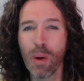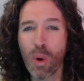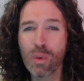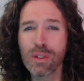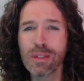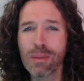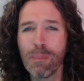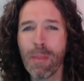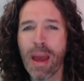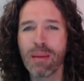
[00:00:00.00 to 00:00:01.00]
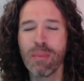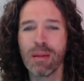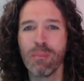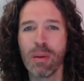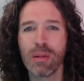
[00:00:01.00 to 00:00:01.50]
oldest
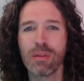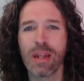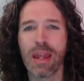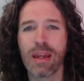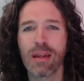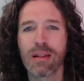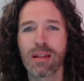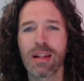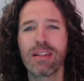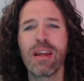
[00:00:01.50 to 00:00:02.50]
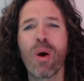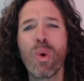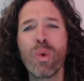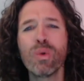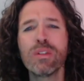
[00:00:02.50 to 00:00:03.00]
man-made building like the
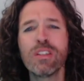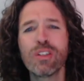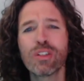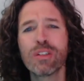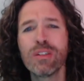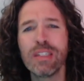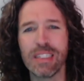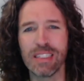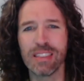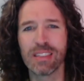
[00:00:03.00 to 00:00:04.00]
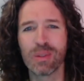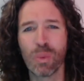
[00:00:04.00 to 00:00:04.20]
oldest trees.